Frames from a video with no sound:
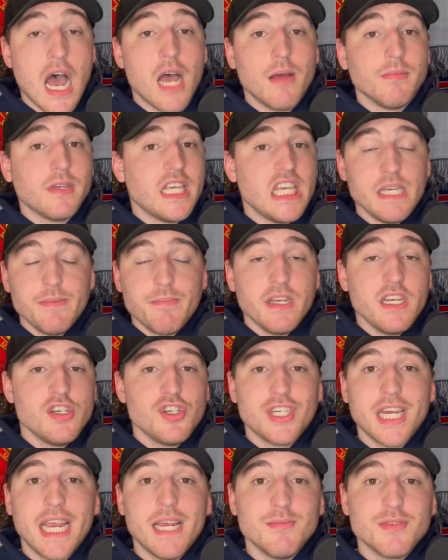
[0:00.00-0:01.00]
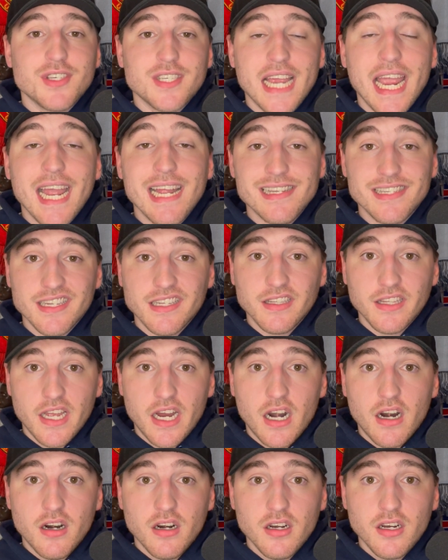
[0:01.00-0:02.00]
I'm keeping James Sands in
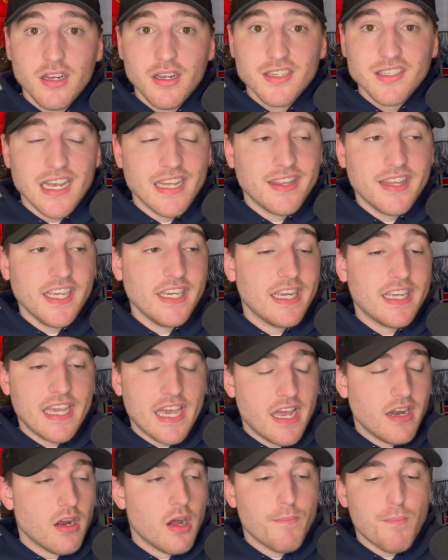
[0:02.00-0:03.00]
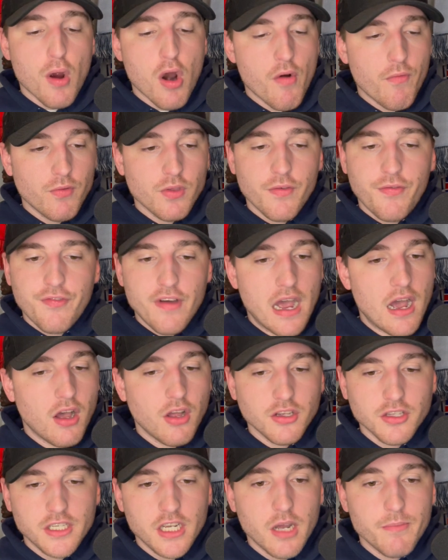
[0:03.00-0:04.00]
there, because I think, again, apart from the
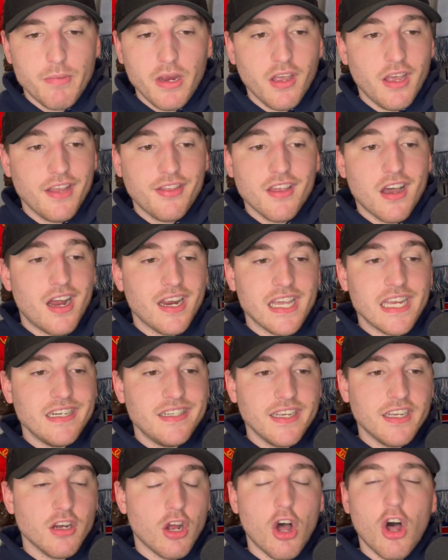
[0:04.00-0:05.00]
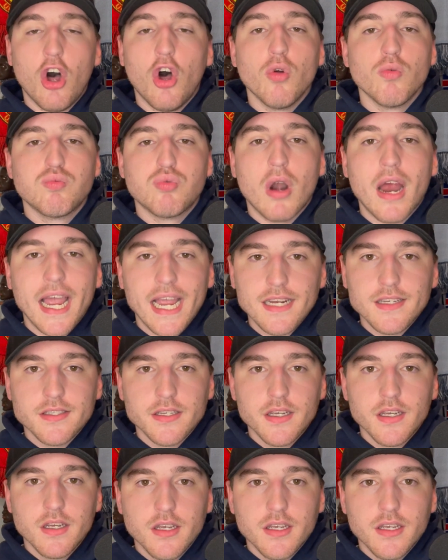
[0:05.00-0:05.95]
foul and Leon Bailey, I thought he did all right,